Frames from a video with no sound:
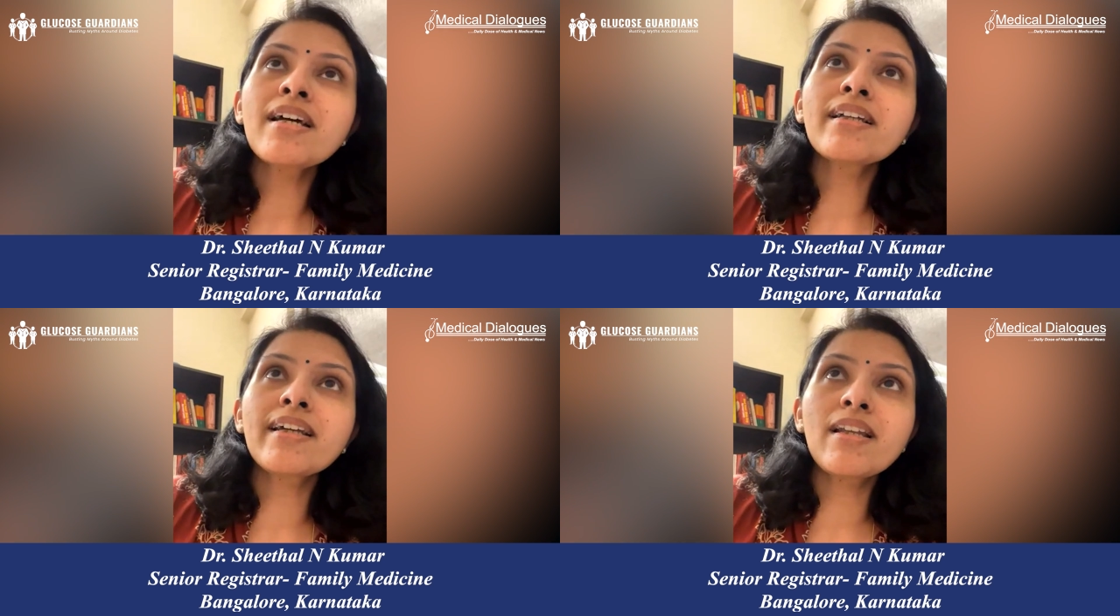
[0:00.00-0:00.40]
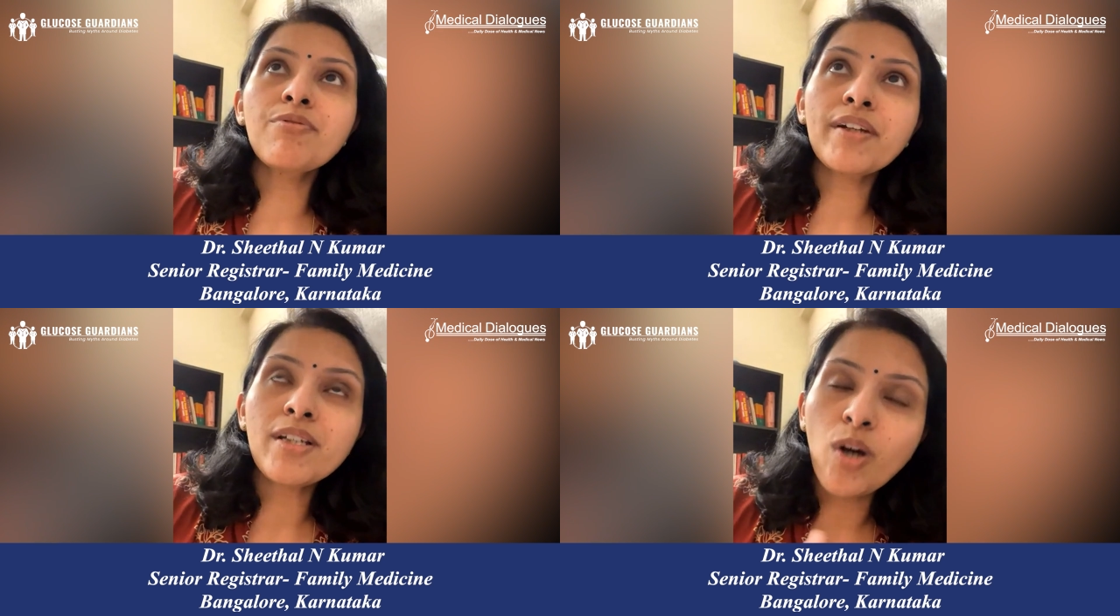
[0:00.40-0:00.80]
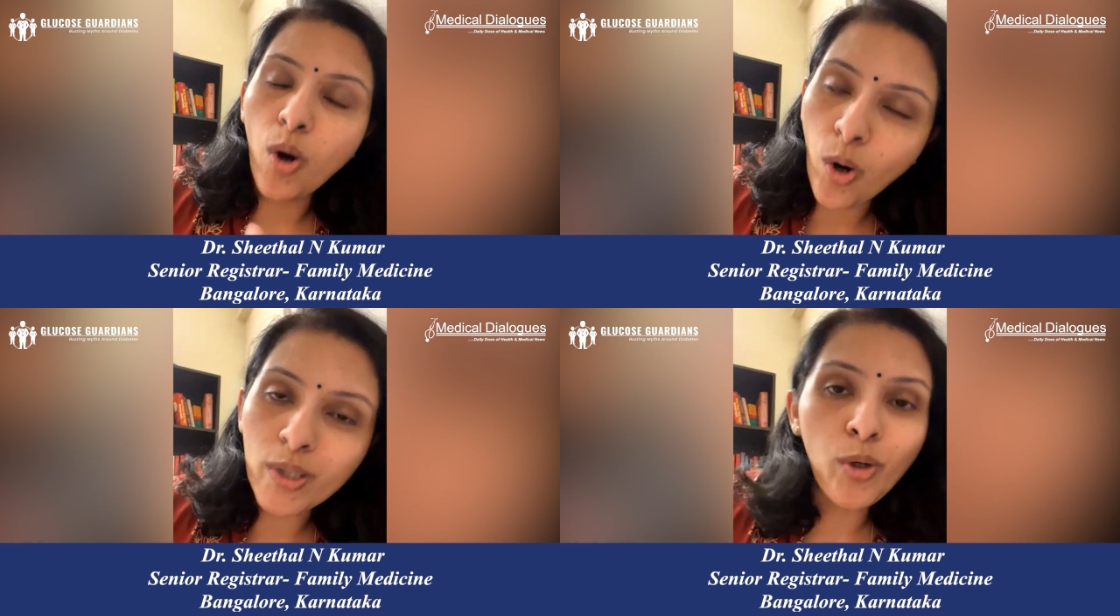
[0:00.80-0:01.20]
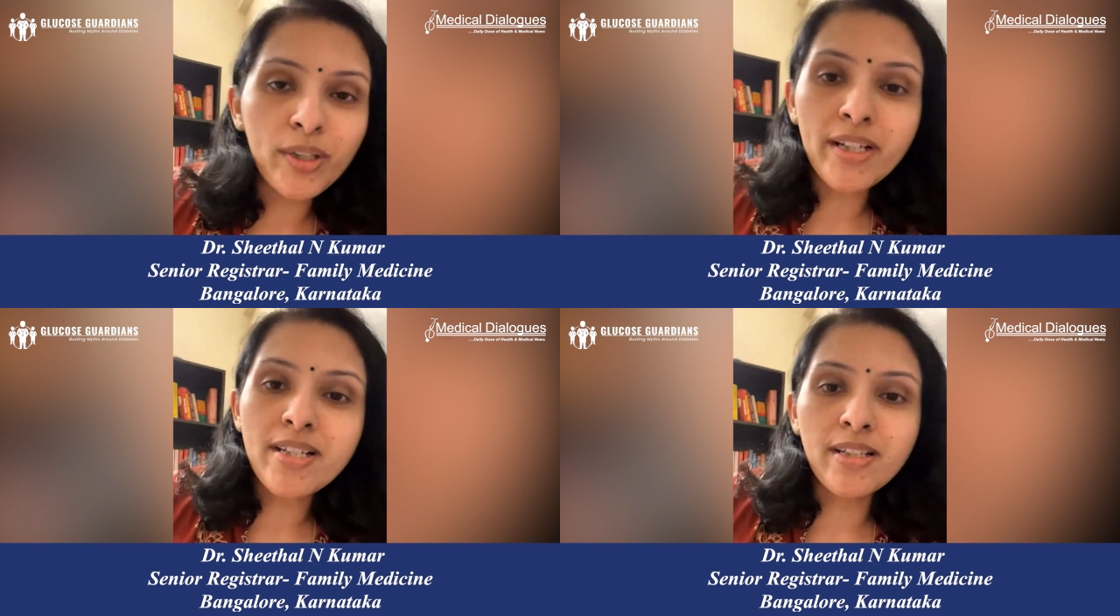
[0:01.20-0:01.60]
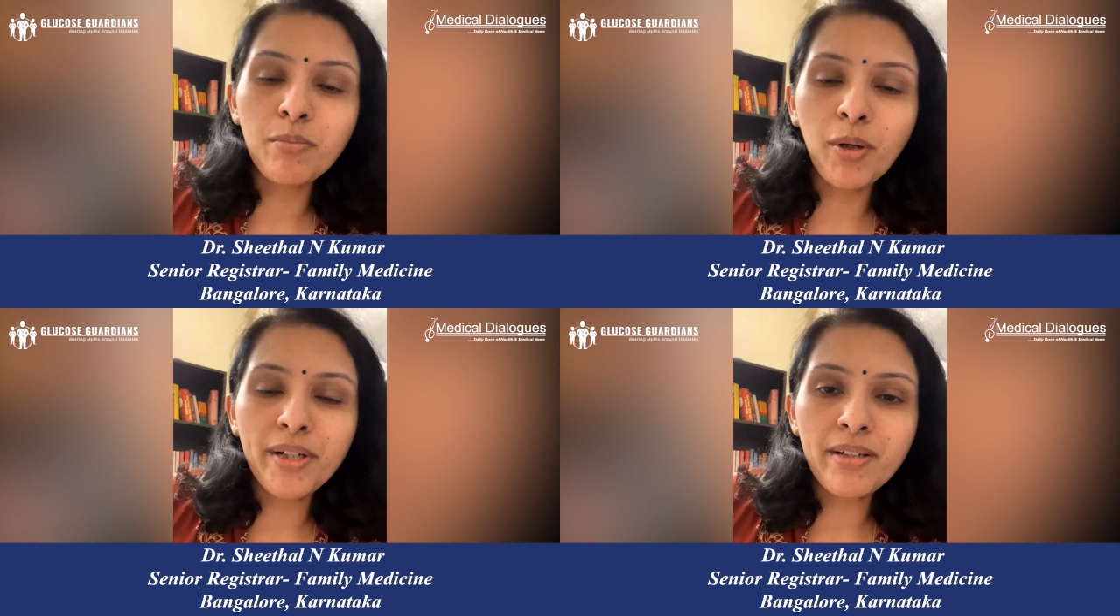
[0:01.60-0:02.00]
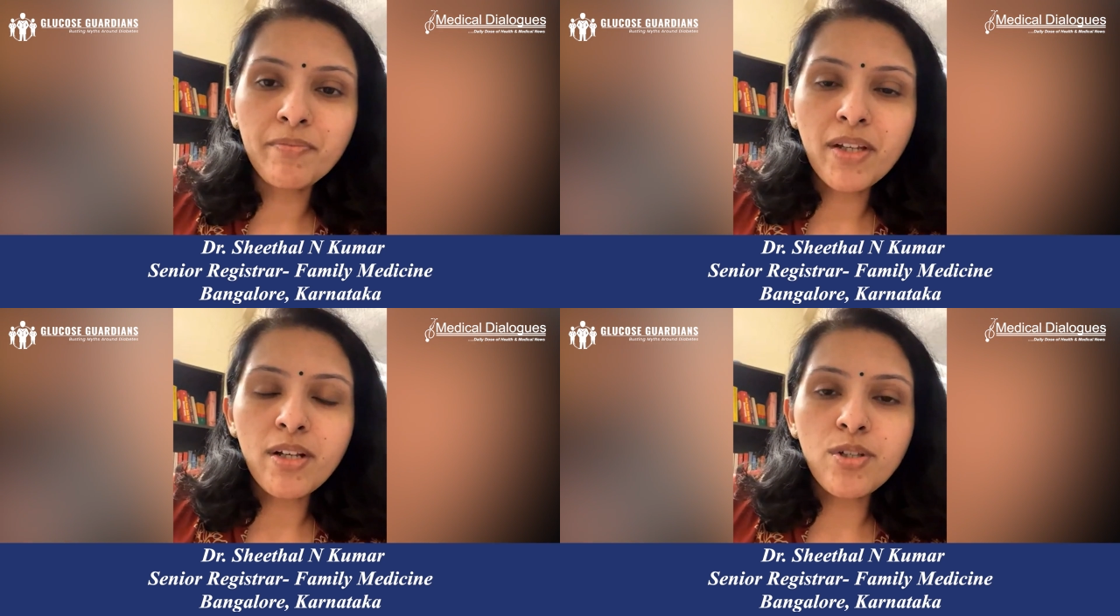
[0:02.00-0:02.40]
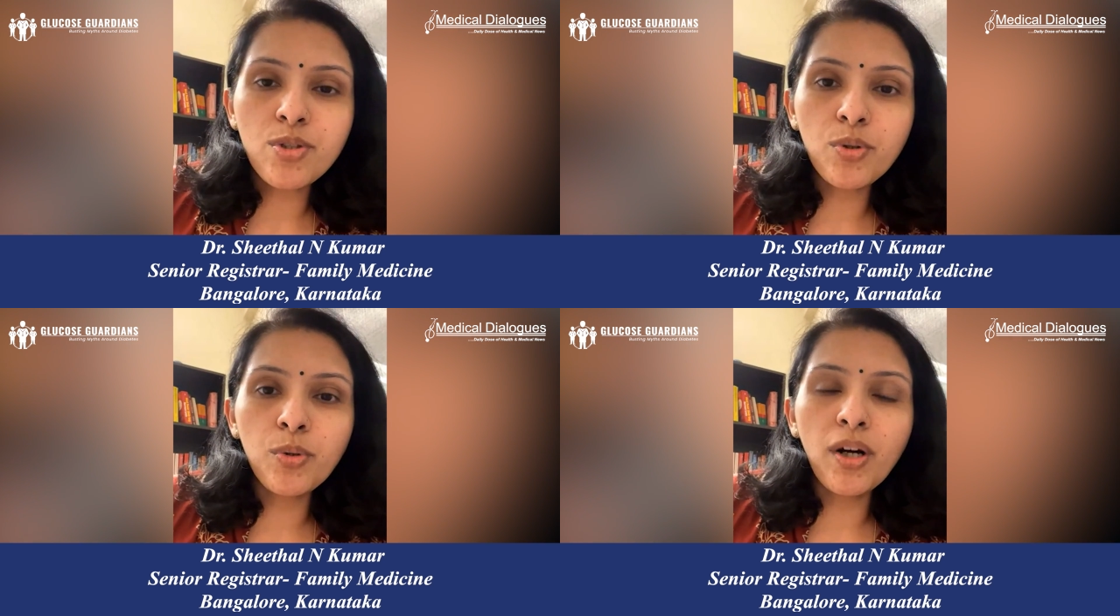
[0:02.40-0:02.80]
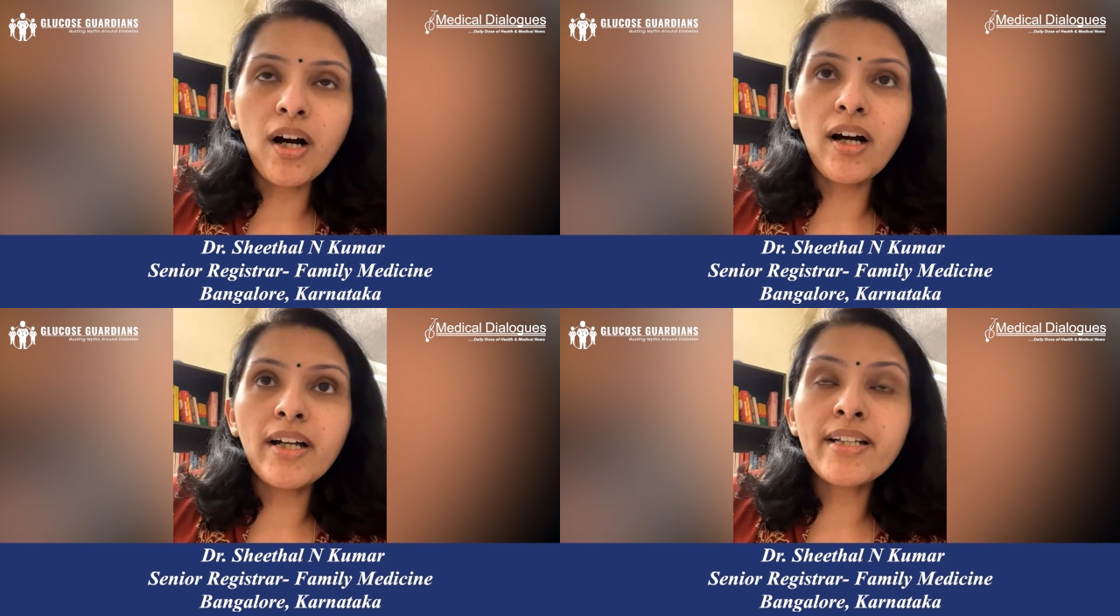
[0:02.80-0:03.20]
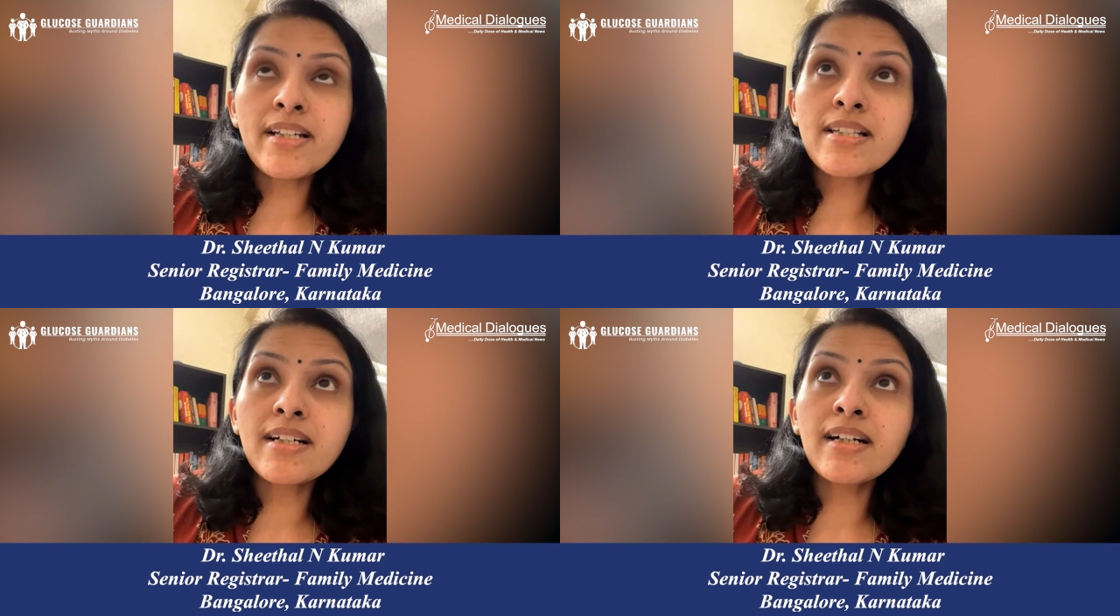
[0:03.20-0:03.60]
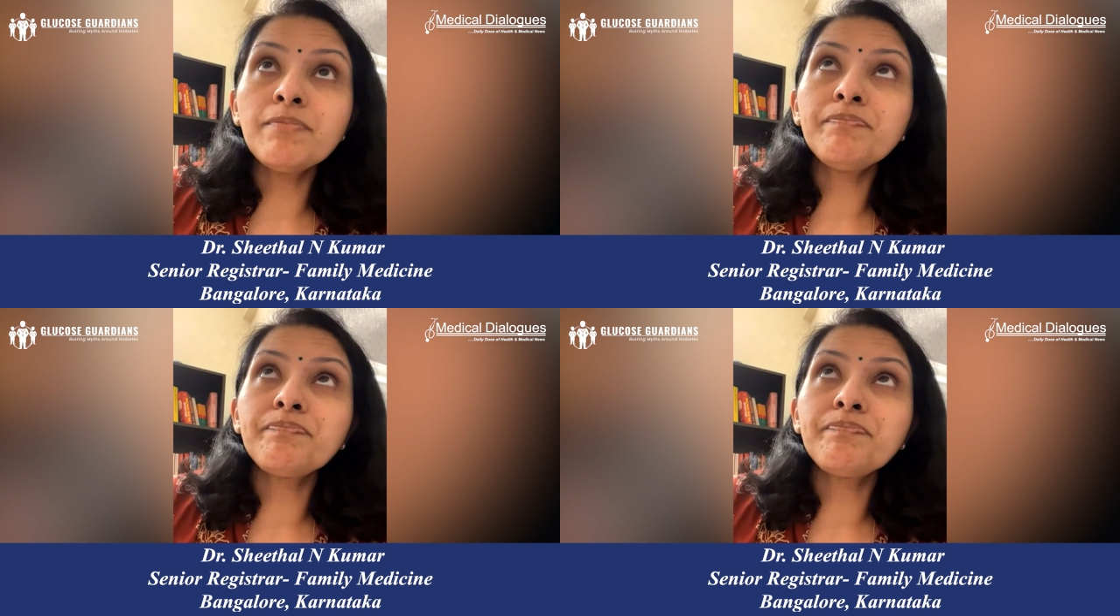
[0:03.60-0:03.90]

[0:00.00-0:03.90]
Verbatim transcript: It can affect all the organs in the body. So uh, it is a,